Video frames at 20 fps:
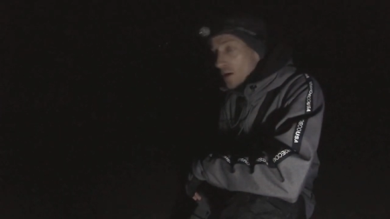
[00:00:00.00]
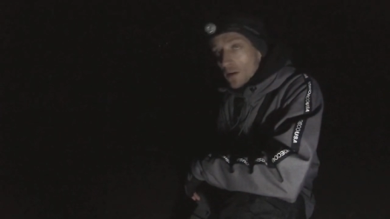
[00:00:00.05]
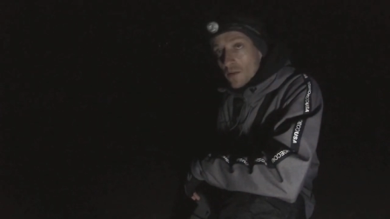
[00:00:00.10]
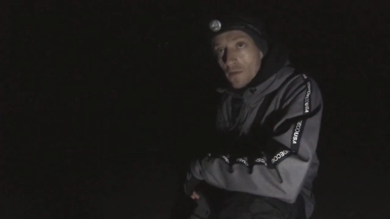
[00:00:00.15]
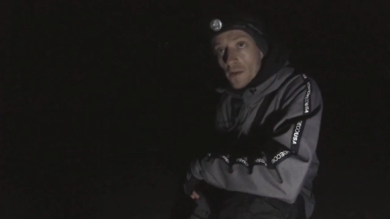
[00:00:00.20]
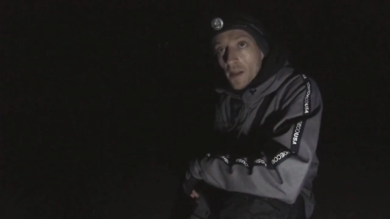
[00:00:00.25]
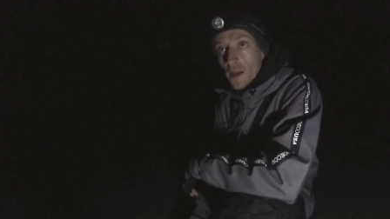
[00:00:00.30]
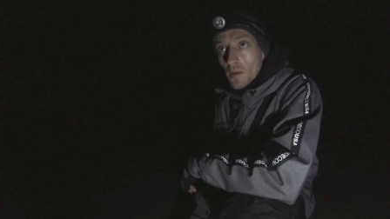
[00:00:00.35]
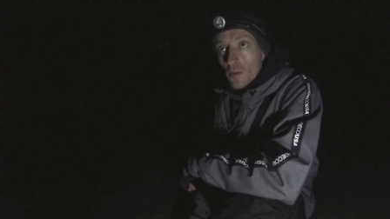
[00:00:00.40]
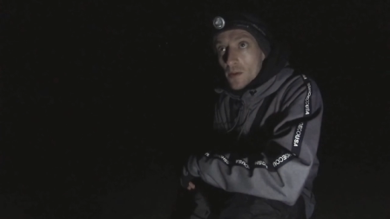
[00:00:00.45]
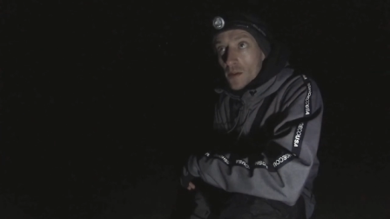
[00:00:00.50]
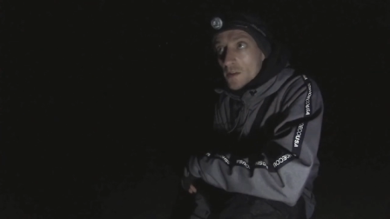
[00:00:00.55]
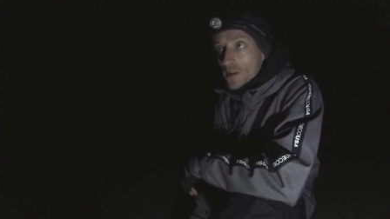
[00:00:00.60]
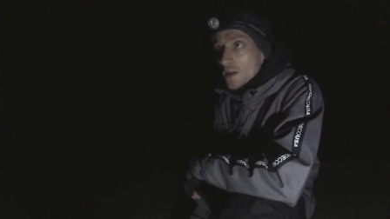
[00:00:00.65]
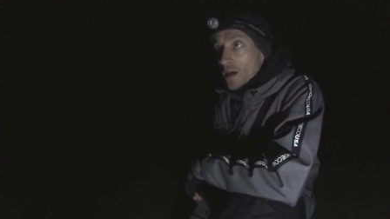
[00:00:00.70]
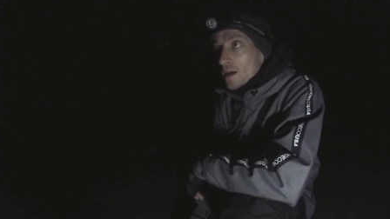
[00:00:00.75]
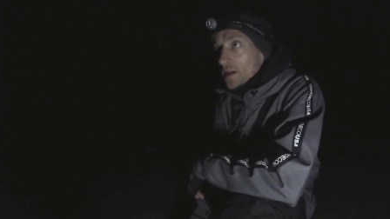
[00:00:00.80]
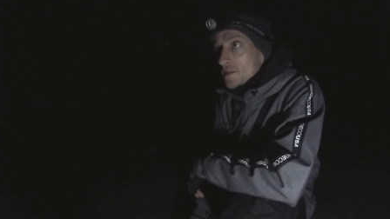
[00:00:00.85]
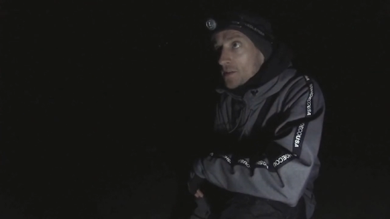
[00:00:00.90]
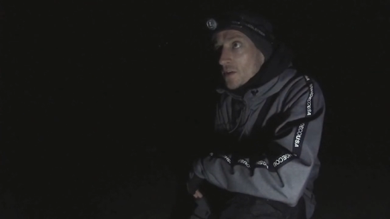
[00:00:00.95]
hopefully with the
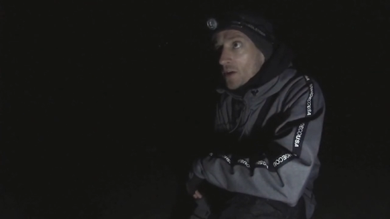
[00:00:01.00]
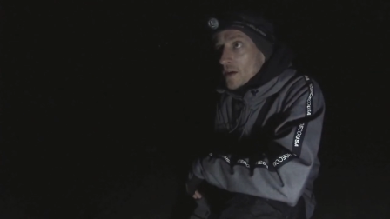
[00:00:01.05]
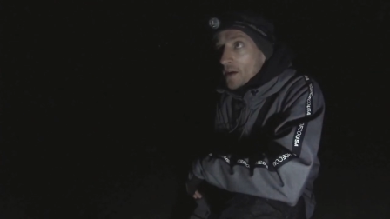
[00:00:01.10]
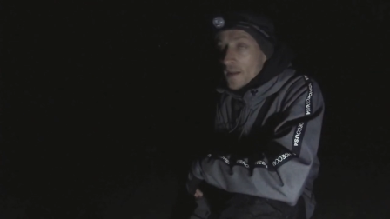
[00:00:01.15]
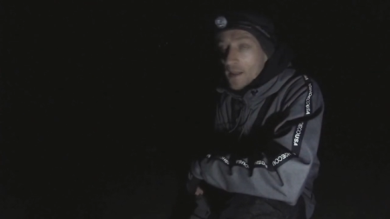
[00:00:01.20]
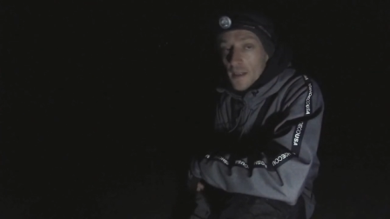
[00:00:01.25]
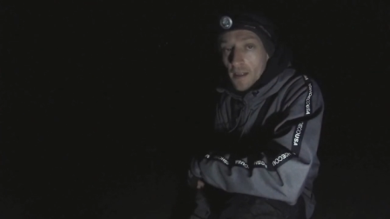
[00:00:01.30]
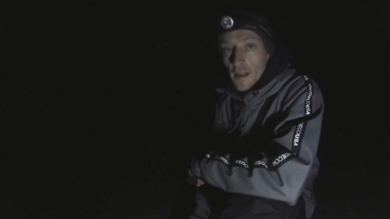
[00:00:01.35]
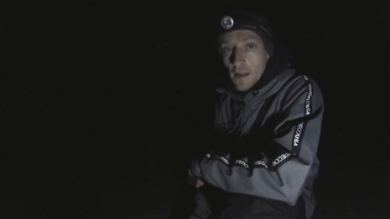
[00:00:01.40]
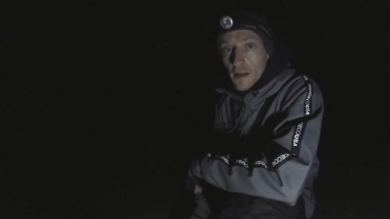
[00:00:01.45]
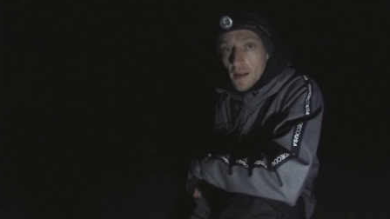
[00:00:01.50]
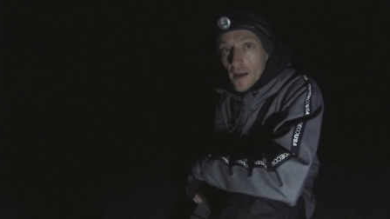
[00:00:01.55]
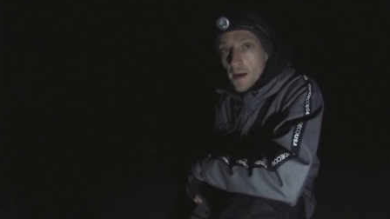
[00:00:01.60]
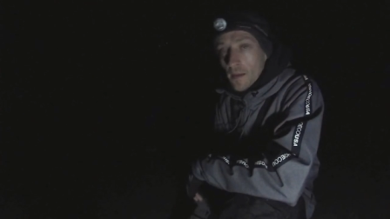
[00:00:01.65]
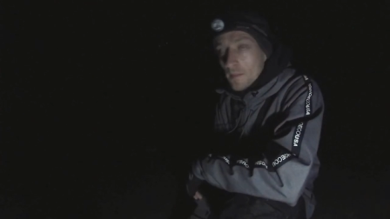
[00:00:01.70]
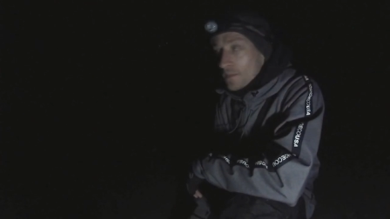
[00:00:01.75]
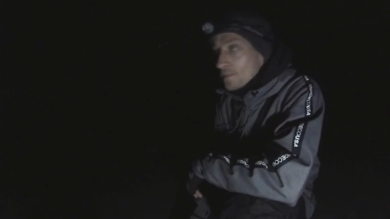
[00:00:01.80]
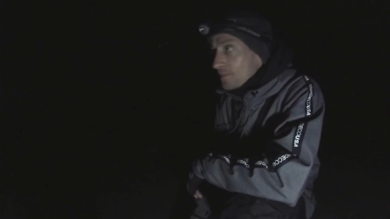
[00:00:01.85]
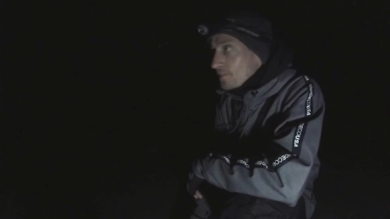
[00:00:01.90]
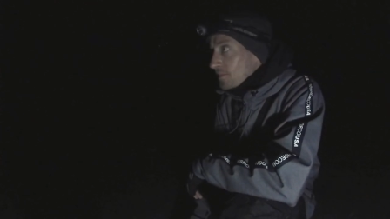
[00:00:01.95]
tide turning,
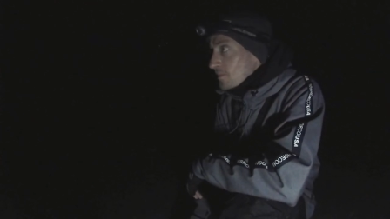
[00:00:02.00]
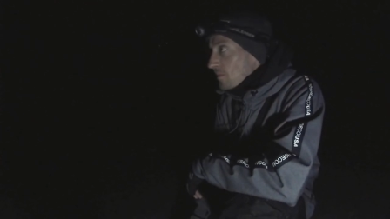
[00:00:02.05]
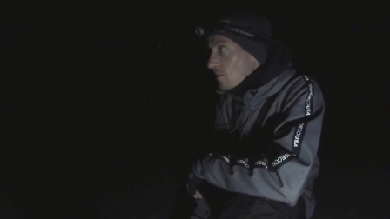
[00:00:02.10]
it